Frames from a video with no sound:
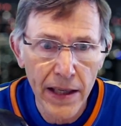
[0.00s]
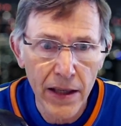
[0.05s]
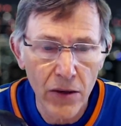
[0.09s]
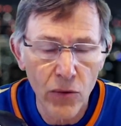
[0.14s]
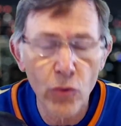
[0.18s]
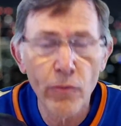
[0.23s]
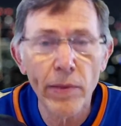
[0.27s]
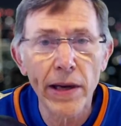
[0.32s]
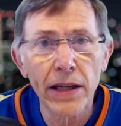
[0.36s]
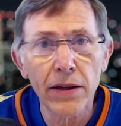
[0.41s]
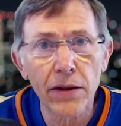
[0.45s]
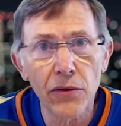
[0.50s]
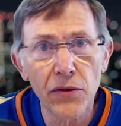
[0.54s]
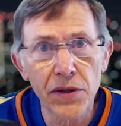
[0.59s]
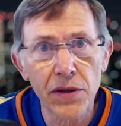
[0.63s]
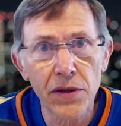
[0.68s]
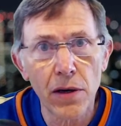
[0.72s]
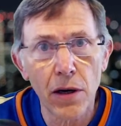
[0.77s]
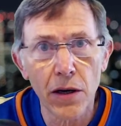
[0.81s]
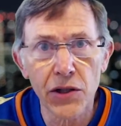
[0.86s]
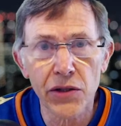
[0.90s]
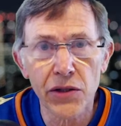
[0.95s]
We'll make those
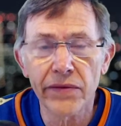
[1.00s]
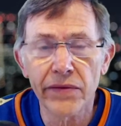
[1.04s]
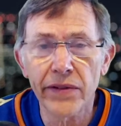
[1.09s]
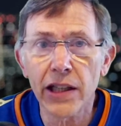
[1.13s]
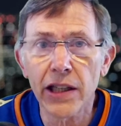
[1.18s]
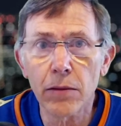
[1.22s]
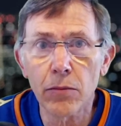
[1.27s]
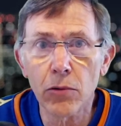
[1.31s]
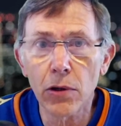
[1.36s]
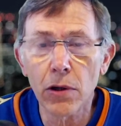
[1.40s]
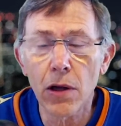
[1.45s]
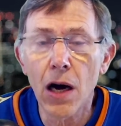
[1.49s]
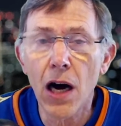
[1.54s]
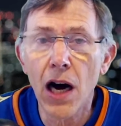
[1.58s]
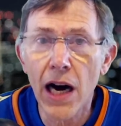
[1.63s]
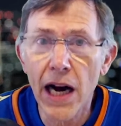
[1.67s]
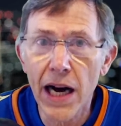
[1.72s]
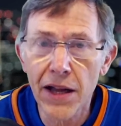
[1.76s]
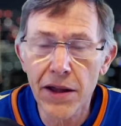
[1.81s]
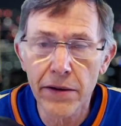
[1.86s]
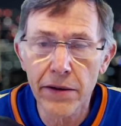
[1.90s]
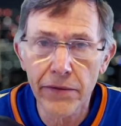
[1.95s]
cards available
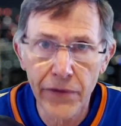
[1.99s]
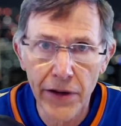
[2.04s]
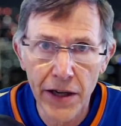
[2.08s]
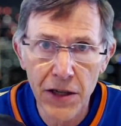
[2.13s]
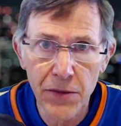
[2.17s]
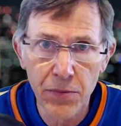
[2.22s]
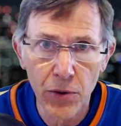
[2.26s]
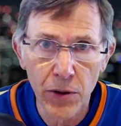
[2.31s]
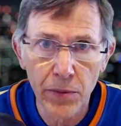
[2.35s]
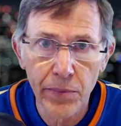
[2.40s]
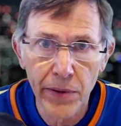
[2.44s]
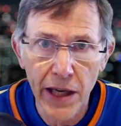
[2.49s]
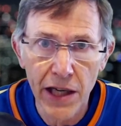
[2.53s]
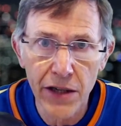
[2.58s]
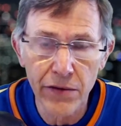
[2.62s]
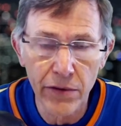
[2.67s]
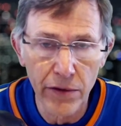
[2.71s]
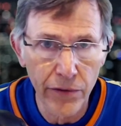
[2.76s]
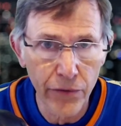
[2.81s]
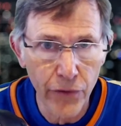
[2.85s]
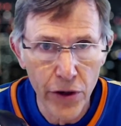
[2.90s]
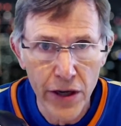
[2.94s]
on the Facebook page
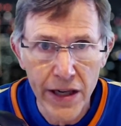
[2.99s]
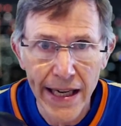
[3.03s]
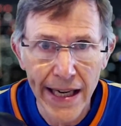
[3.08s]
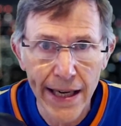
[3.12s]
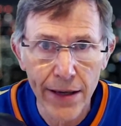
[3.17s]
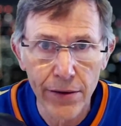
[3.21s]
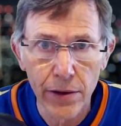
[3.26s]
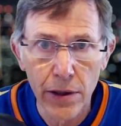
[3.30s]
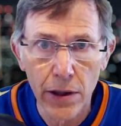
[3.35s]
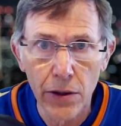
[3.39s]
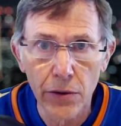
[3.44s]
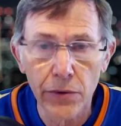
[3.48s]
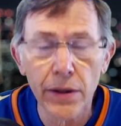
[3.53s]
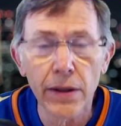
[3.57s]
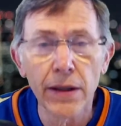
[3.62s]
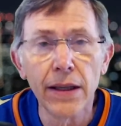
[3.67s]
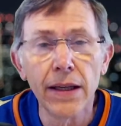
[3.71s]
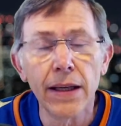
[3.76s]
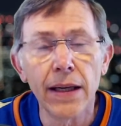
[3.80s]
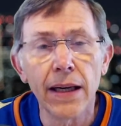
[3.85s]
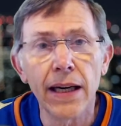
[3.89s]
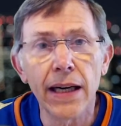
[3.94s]
for free download
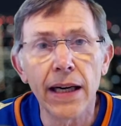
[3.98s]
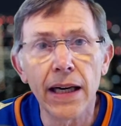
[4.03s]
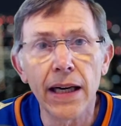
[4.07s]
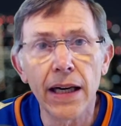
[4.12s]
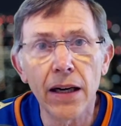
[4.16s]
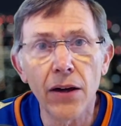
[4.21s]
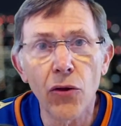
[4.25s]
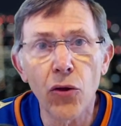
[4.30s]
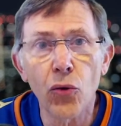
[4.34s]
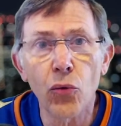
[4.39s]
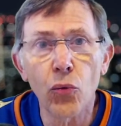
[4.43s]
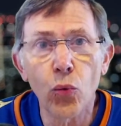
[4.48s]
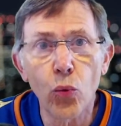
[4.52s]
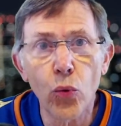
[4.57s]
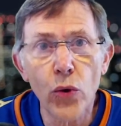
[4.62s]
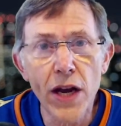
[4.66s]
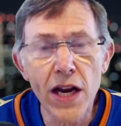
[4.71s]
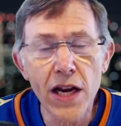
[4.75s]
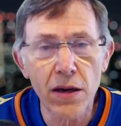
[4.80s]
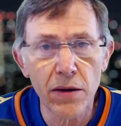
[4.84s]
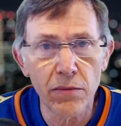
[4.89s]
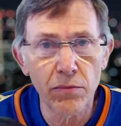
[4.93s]
the
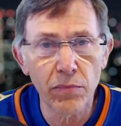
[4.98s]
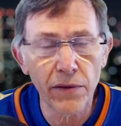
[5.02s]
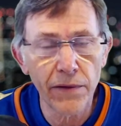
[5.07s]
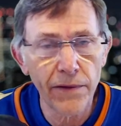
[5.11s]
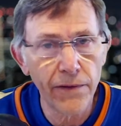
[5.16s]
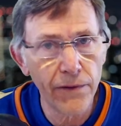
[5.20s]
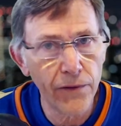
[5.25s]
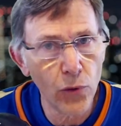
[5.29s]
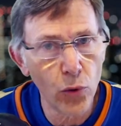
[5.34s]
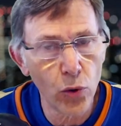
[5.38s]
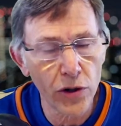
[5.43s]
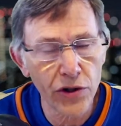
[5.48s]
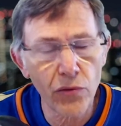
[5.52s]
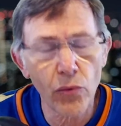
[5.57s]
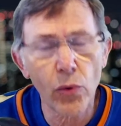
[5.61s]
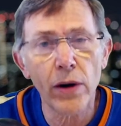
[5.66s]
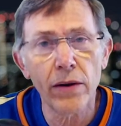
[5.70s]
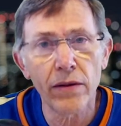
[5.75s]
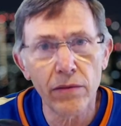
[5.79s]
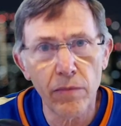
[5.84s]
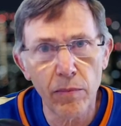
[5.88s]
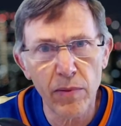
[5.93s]
week before,
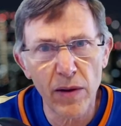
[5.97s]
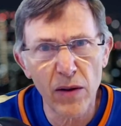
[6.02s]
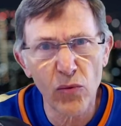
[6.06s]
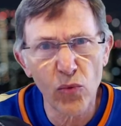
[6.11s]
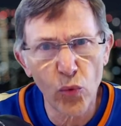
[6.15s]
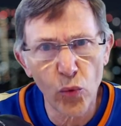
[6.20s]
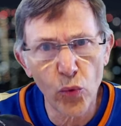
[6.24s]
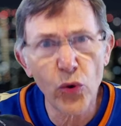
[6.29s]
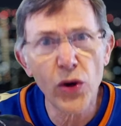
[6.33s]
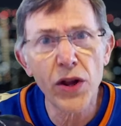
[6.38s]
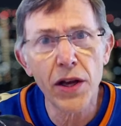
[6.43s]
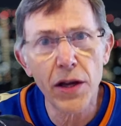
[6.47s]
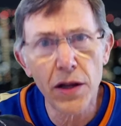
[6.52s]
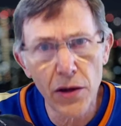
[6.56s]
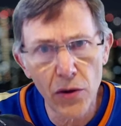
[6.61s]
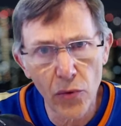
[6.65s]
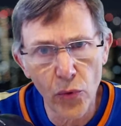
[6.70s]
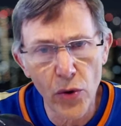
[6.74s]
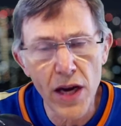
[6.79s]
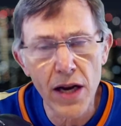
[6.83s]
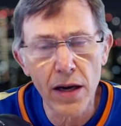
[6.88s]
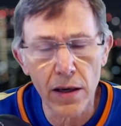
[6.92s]
within the
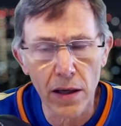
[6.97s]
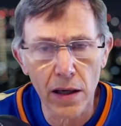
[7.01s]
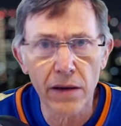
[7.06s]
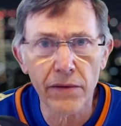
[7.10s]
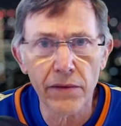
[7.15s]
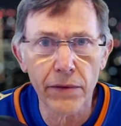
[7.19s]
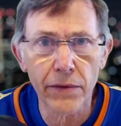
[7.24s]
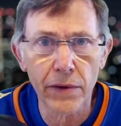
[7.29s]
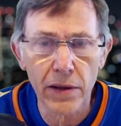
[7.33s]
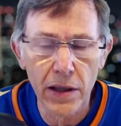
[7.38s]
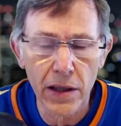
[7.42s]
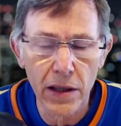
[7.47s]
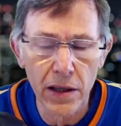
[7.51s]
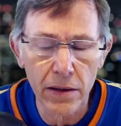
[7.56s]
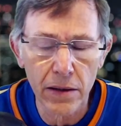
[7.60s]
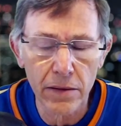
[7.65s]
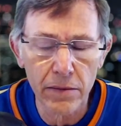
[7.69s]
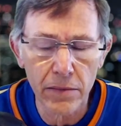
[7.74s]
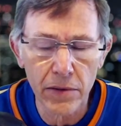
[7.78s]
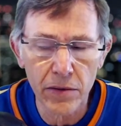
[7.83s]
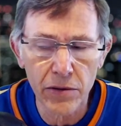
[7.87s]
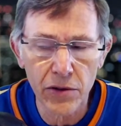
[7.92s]
week of
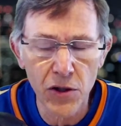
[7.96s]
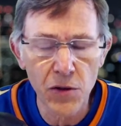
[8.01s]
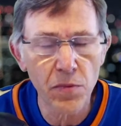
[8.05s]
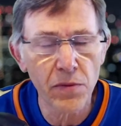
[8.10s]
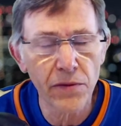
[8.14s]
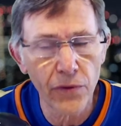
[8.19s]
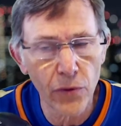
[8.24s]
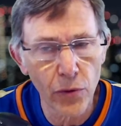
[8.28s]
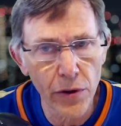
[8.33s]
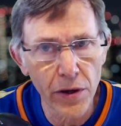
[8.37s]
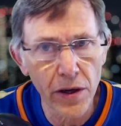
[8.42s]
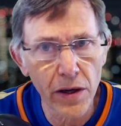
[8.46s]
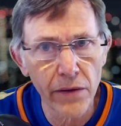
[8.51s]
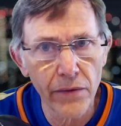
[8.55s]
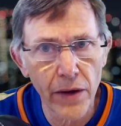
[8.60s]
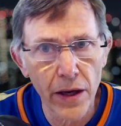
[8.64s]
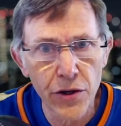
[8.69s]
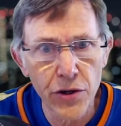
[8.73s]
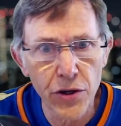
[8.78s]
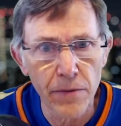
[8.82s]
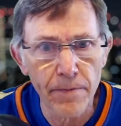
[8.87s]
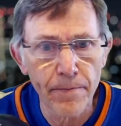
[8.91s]
just before the
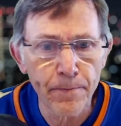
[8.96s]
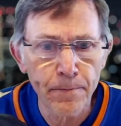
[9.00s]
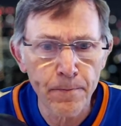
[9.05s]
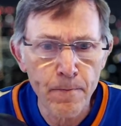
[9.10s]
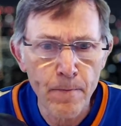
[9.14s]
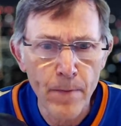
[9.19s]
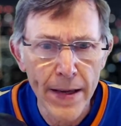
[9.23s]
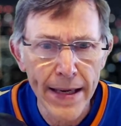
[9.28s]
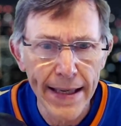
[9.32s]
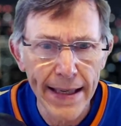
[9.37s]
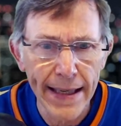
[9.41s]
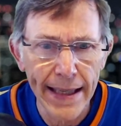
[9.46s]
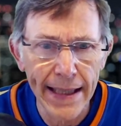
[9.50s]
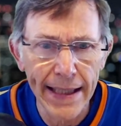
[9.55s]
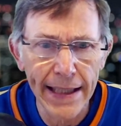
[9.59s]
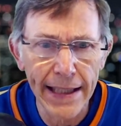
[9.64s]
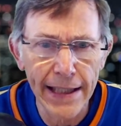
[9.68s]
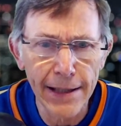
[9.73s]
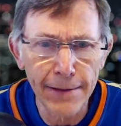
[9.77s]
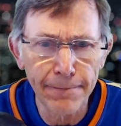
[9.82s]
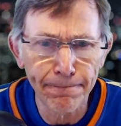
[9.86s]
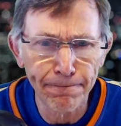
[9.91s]
convention.
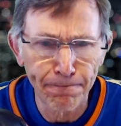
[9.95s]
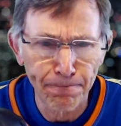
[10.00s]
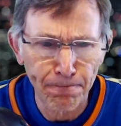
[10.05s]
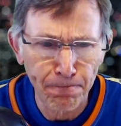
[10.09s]
So